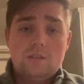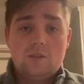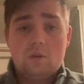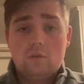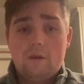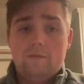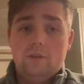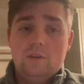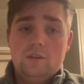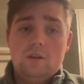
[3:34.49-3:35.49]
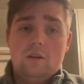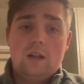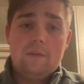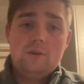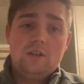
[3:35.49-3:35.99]
solar revolution on
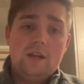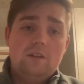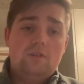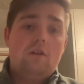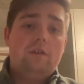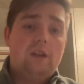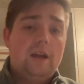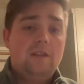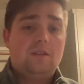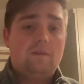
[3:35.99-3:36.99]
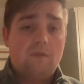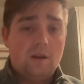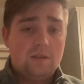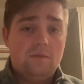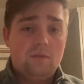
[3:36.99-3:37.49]
climate change and our reliance on
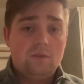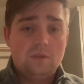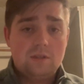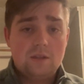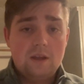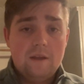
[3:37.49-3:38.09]
fossil fuels